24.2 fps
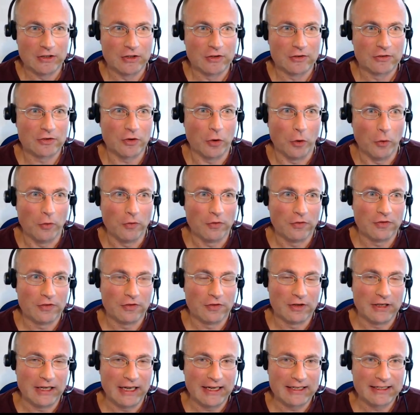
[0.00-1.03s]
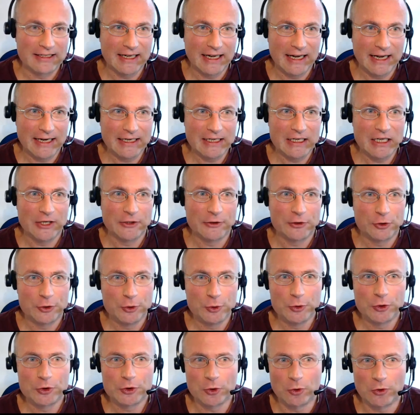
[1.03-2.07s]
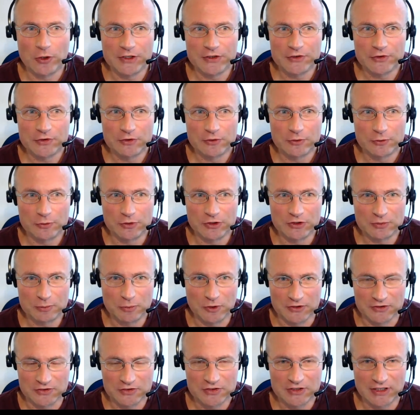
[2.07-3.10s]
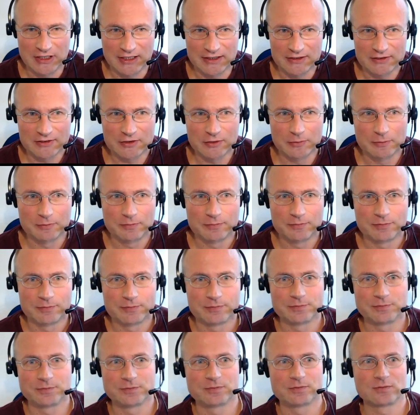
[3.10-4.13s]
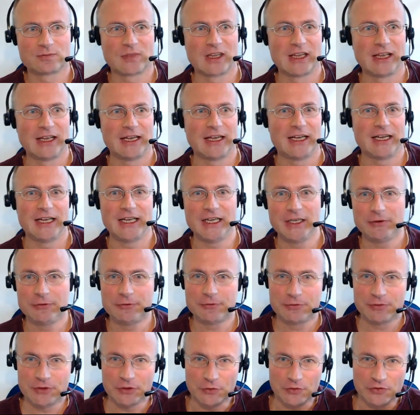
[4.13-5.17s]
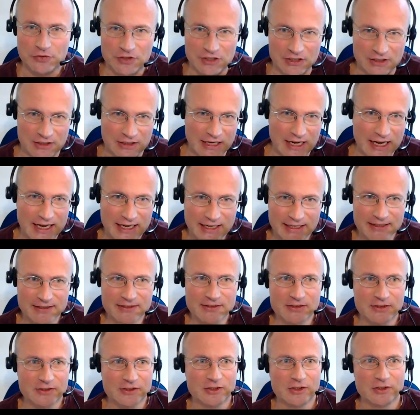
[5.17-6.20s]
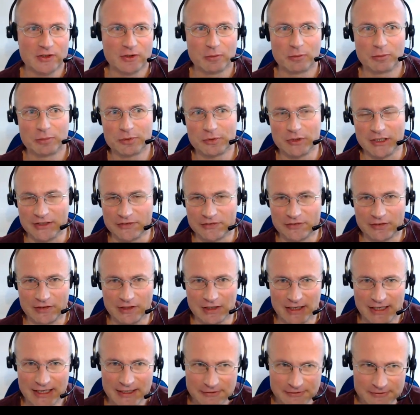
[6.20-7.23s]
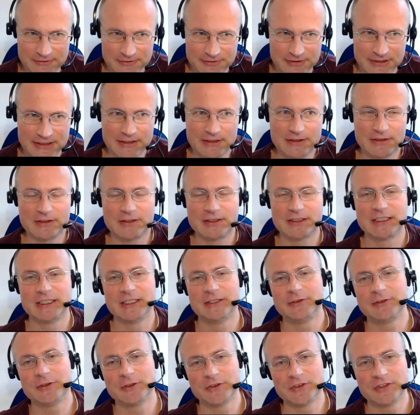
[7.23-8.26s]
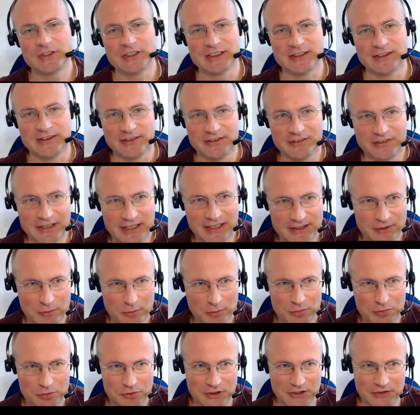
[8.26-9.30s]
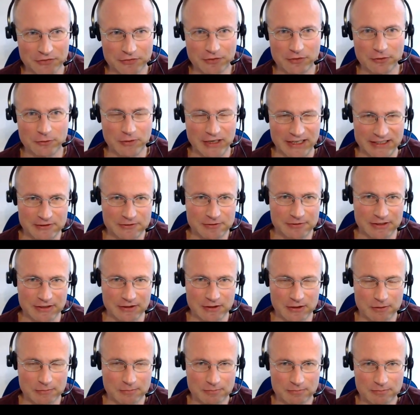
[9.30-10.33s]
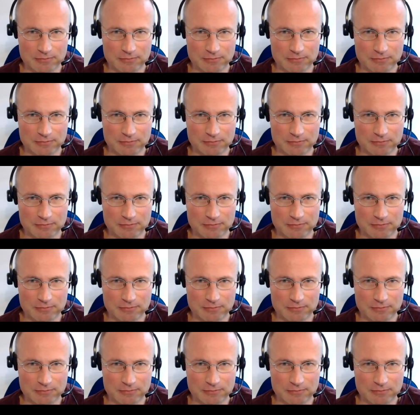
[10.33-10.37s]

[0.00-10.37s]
So, again, a two-choice response task. If you see an X, press the left finger. If you see a Z, press the right finger.